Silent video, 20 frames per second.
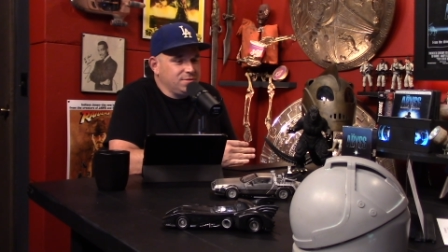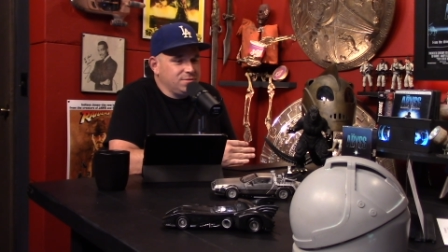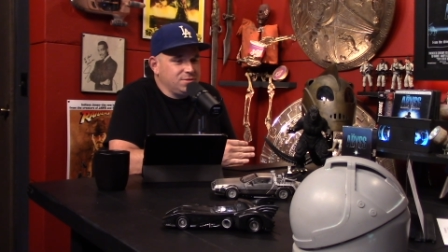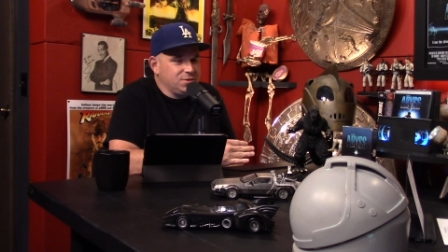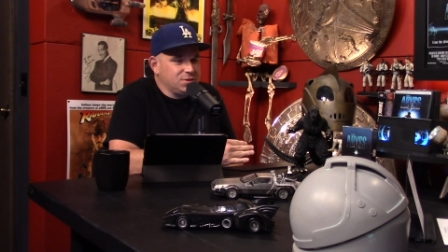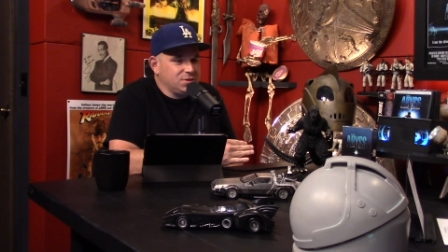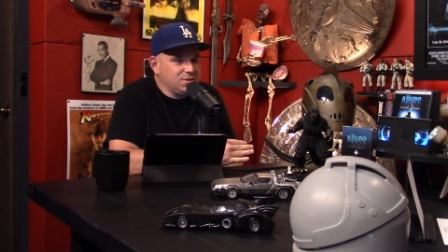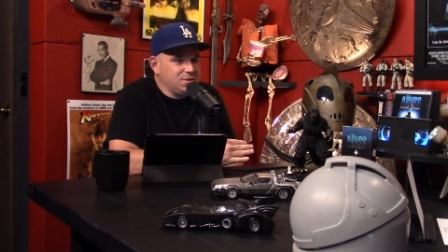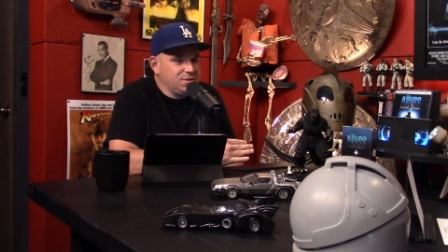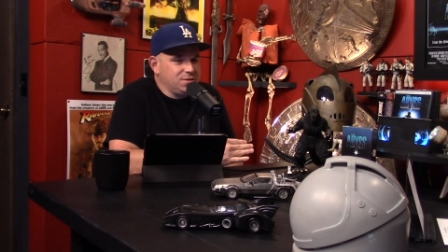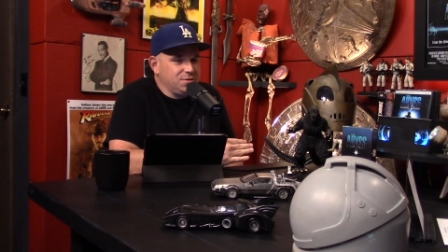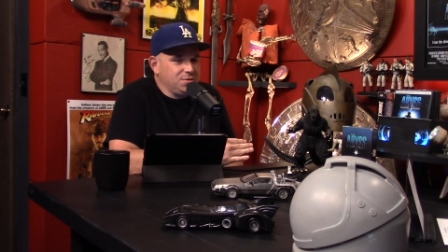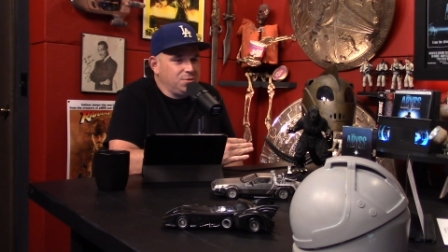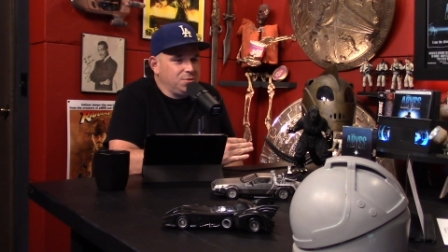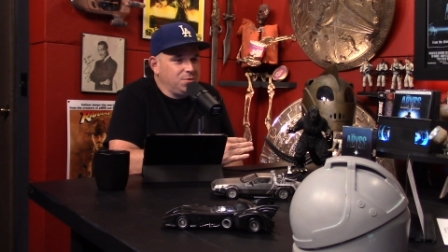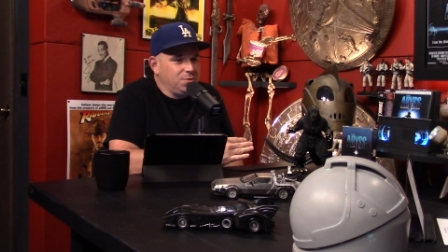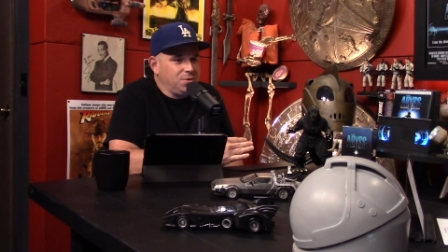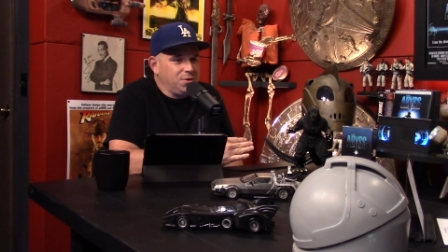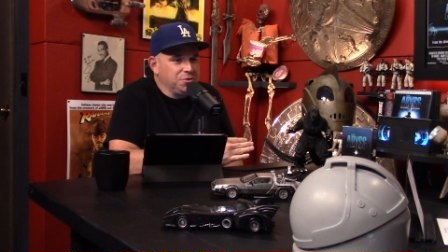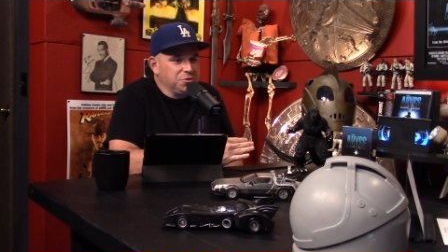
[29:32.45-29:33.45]
just the
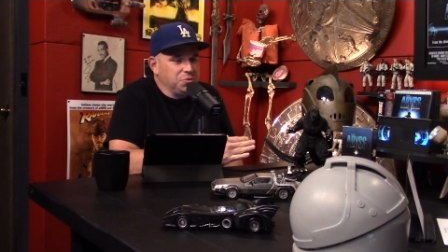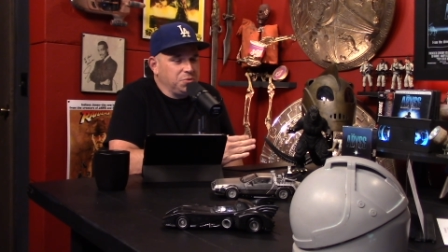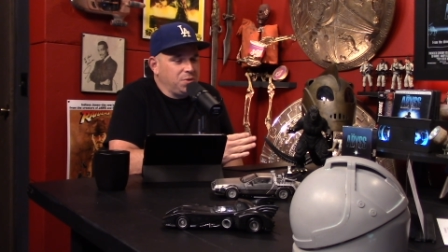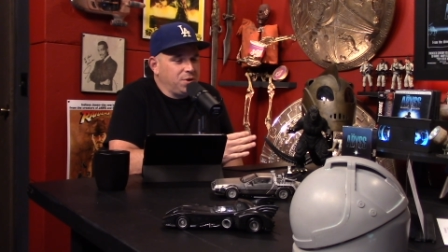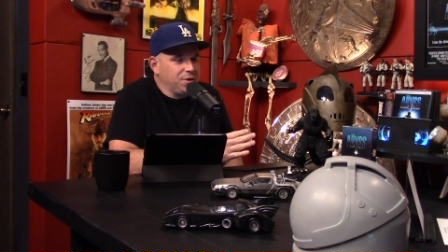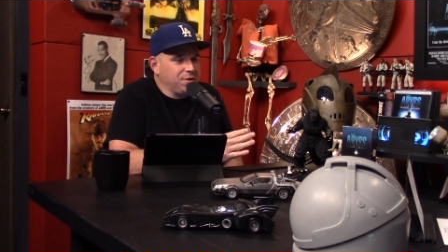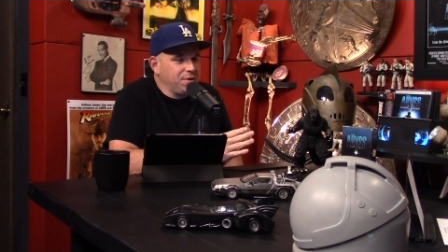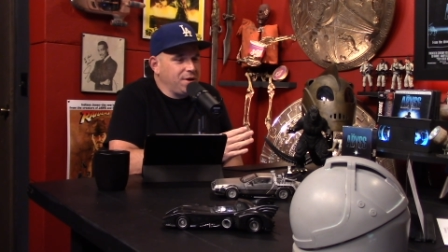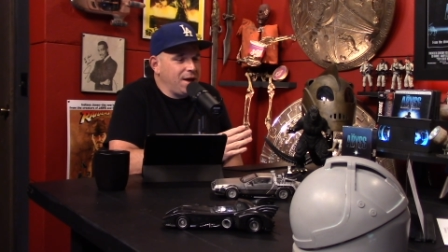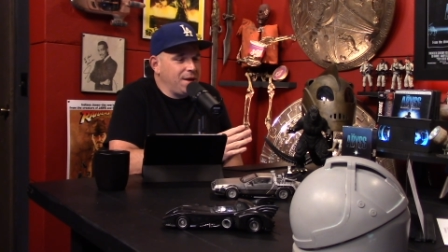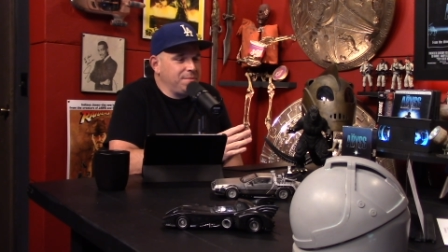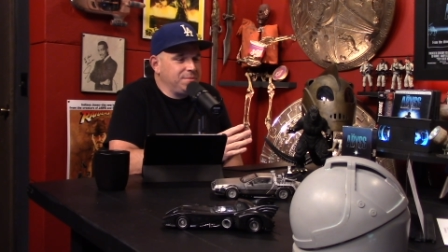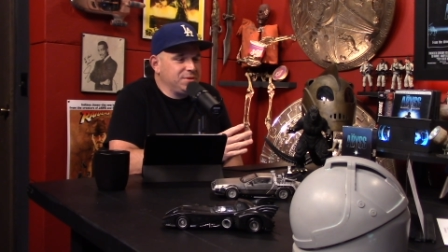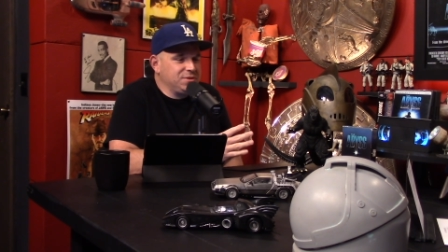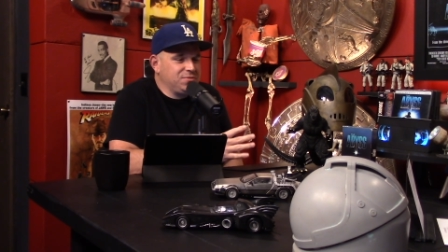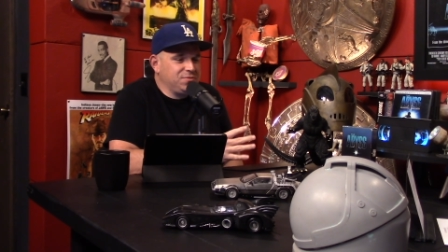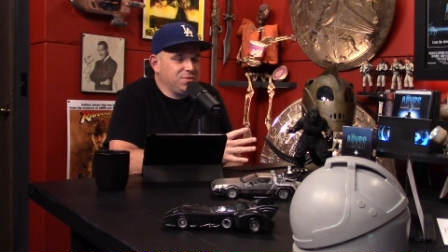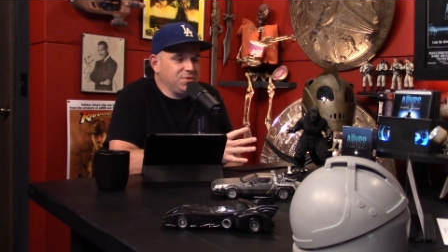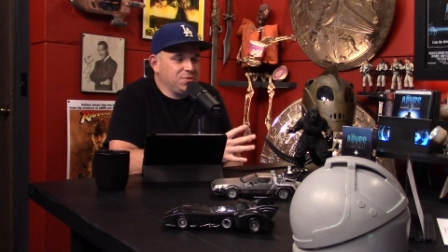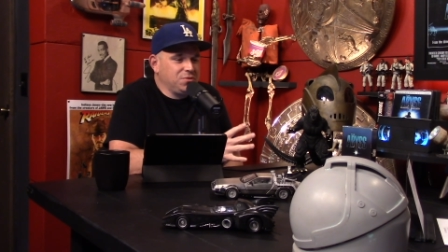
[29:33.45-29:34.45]
whole underwater
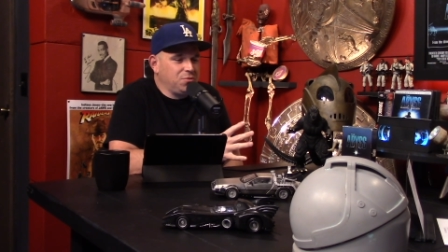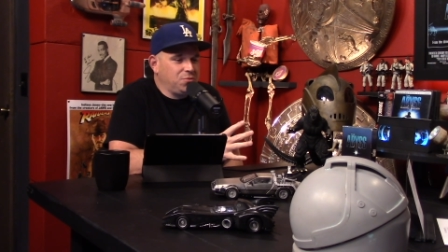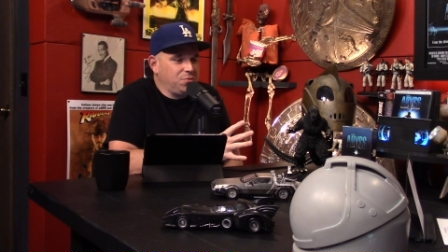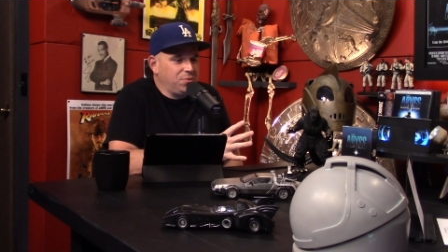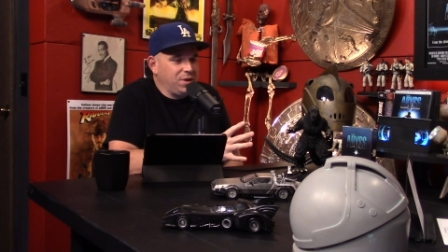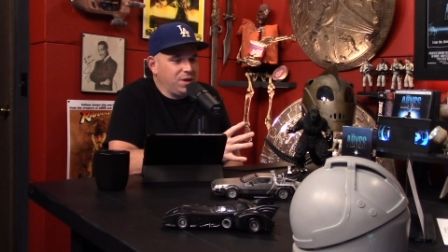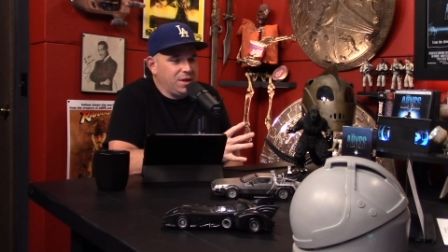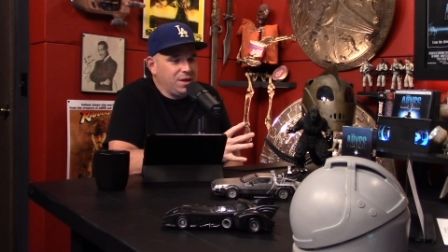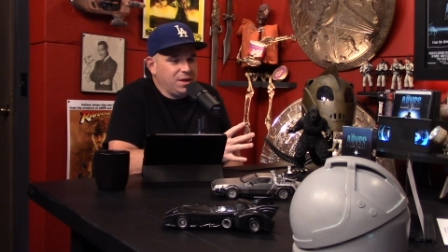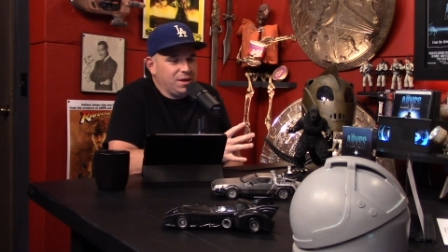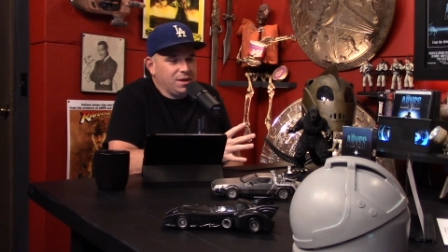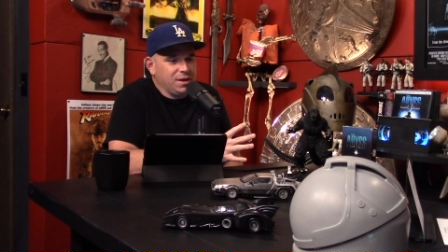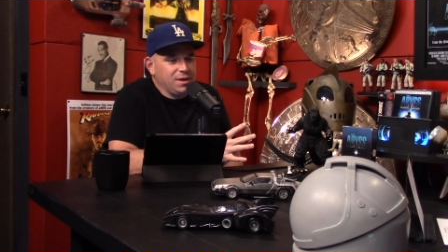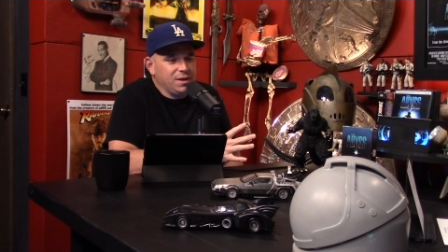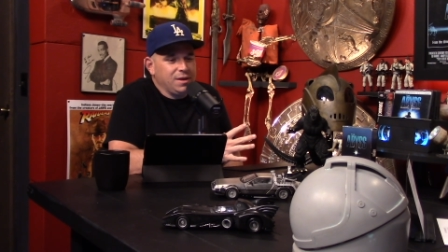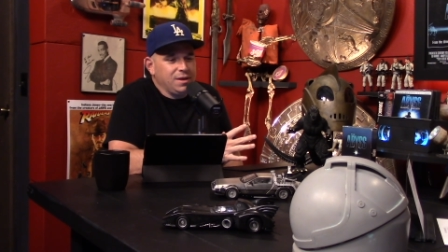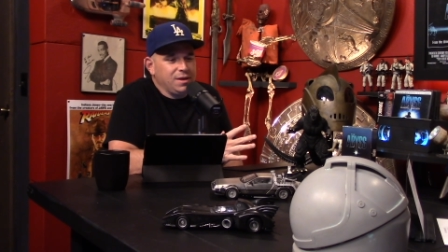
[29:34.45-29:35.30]
atmosphere, the rig,